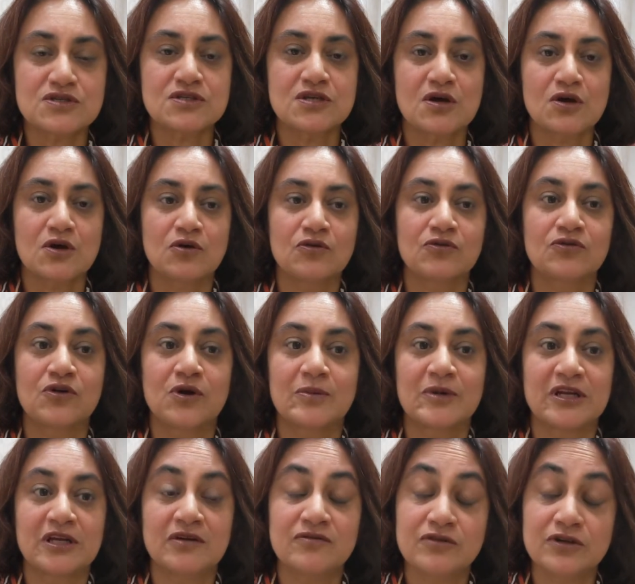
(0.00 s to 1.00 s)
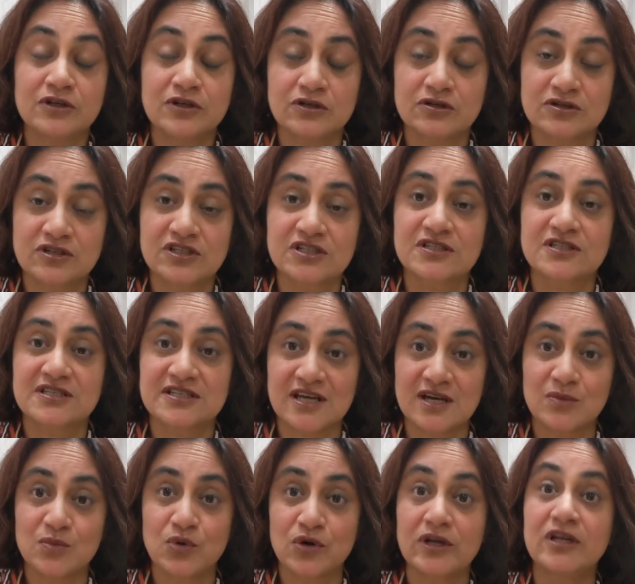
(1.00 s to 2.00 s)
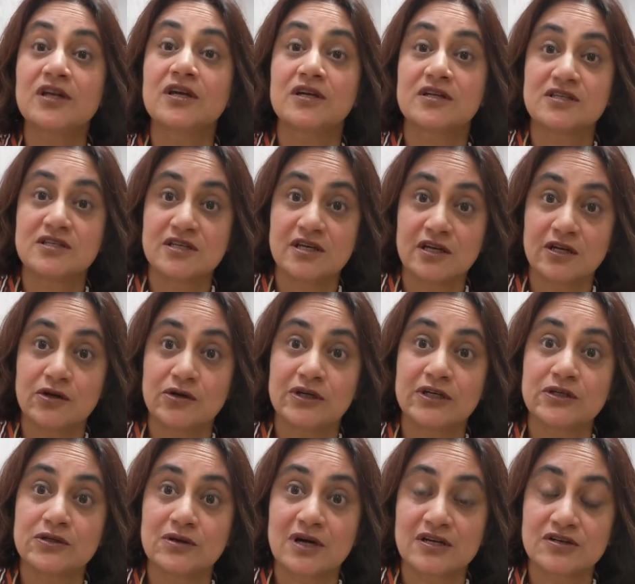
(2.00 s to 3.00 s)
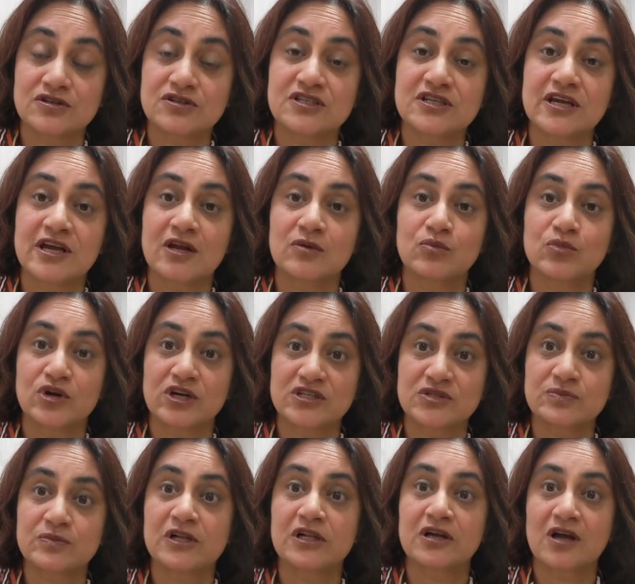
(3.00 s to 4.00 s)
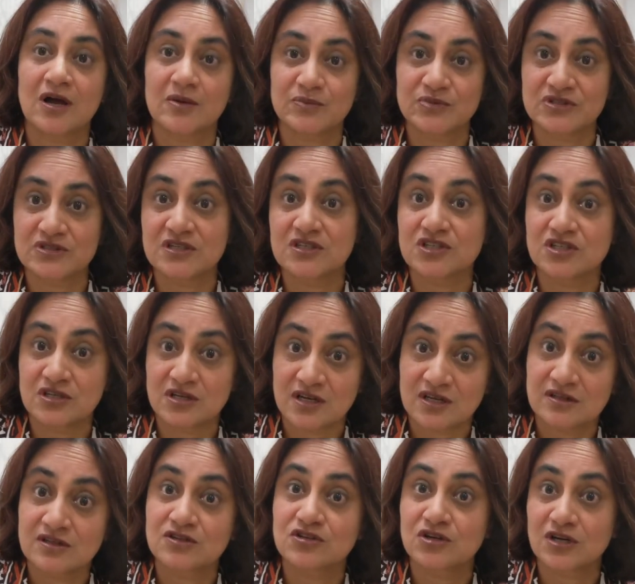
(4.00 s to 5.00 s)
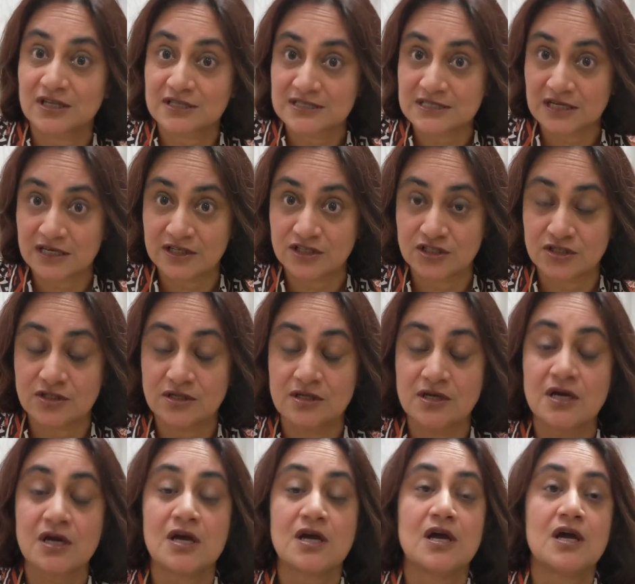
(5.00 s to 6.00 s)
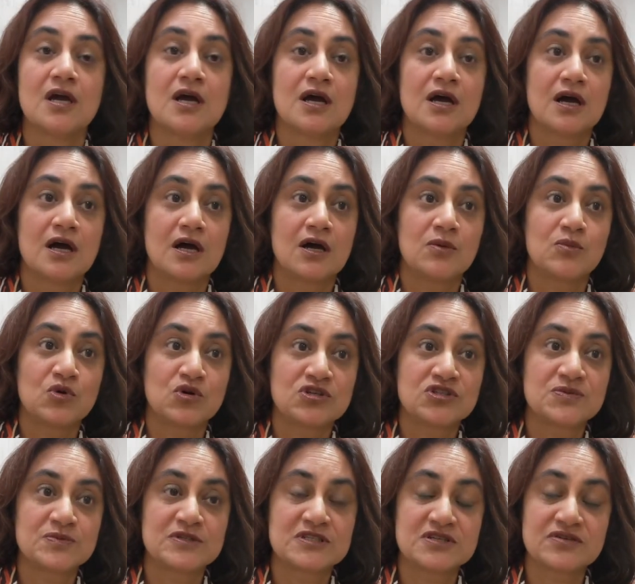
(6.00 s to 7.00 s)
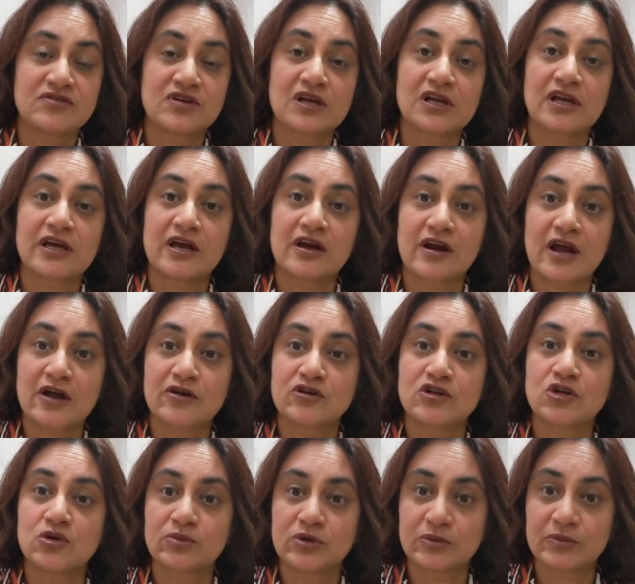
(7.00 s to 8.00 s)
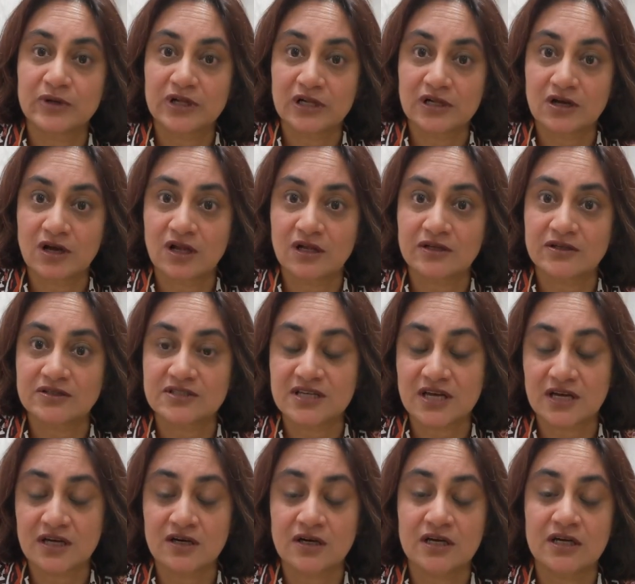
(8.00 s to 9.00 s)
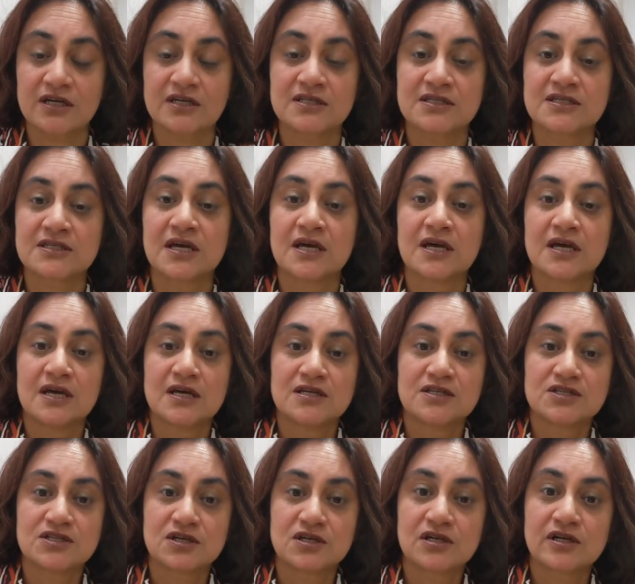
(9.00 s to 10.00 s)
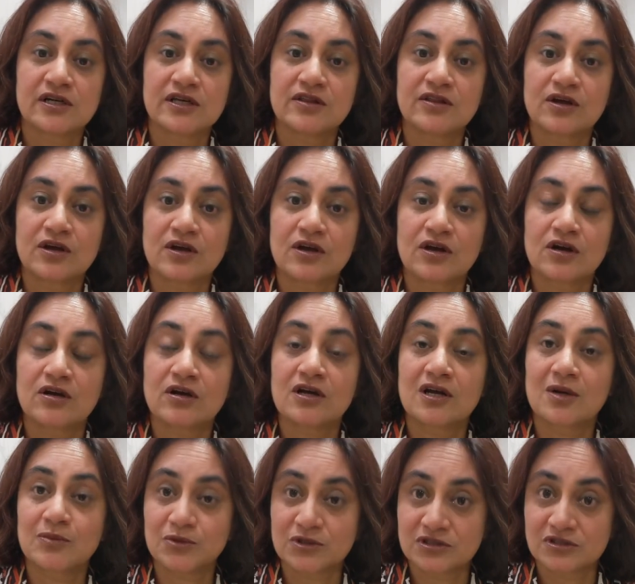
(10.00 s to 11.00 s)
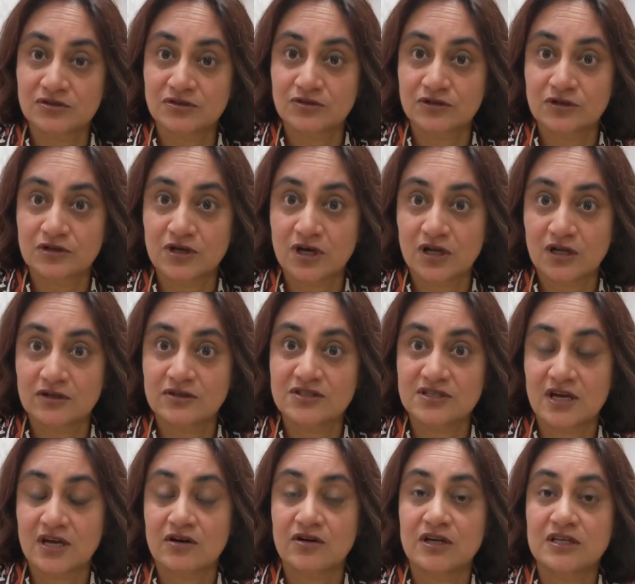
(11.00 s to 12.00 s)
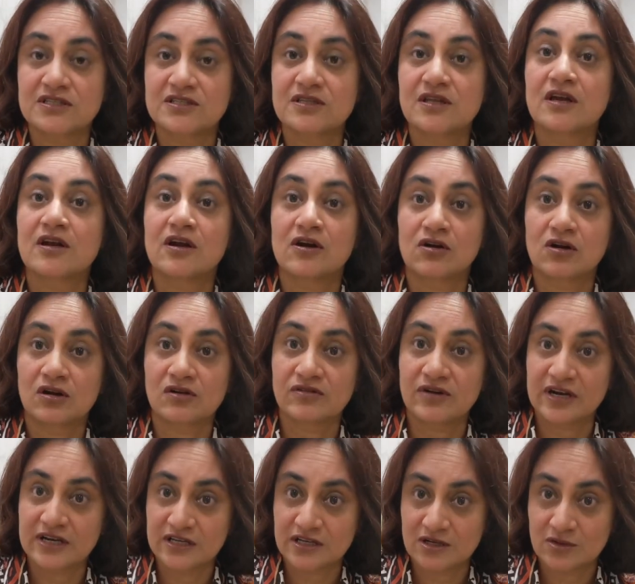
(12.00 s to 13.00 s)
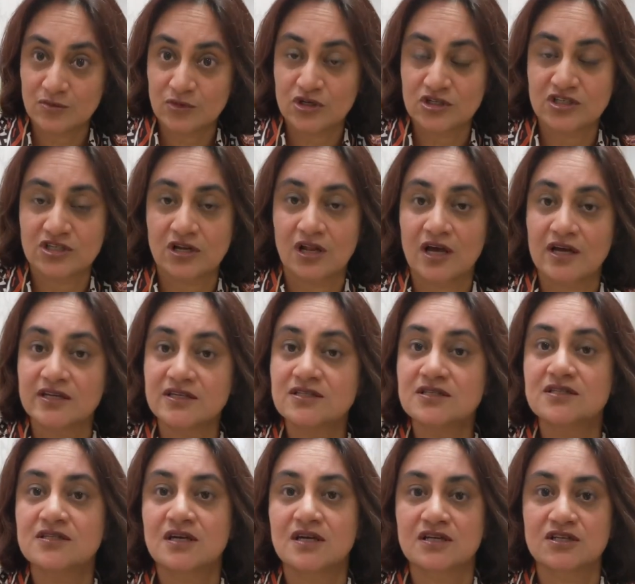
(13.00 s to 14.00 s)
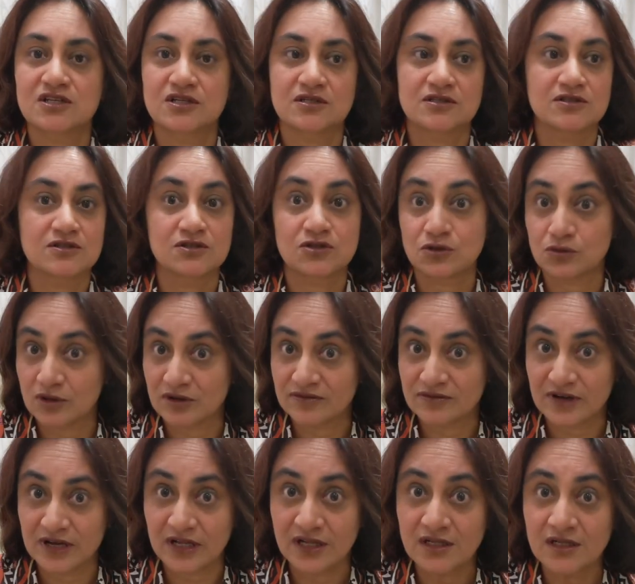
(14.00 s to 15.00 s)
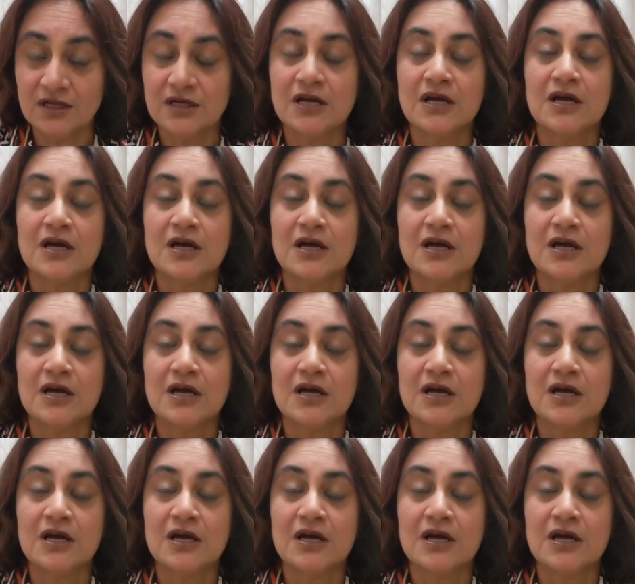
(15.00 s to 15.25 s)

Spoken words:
So from an infant nutrition standpoint, continuing to understand breast milk composition and the translation, more specifically around human milk oligosaccharides. Certainly there are a couple different oligosaccharides that are already commercialized, such as 2FL,